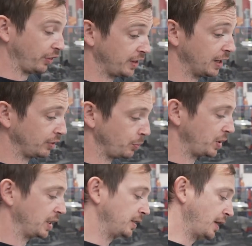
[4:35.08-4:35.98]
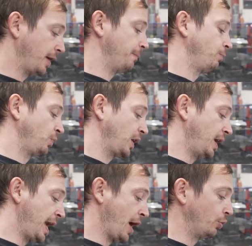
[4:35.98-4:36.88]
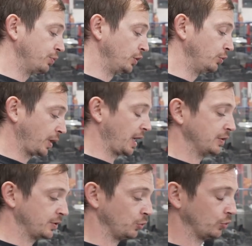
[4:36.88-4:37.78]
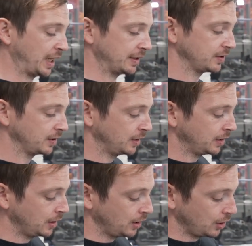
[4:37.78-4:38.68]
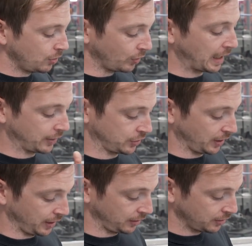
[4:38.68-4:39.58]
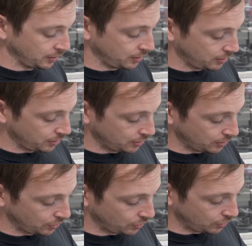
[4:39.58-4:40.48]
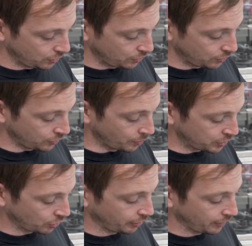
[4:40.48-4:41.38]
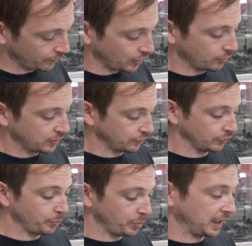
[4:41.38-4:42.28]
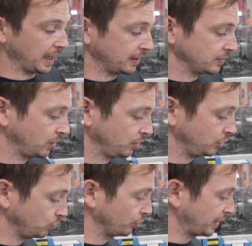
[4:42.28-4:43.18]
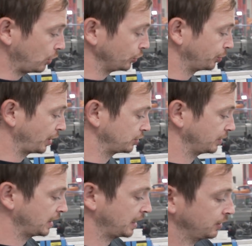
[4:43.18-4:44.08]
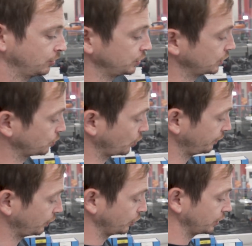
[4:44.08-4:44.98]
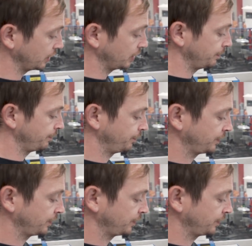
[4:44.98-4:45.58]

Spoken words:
theory being that it helps lubricate the small end. Well, actually, the majority of load is through the big end. You want that oil pressure in there, which is why if you look at them,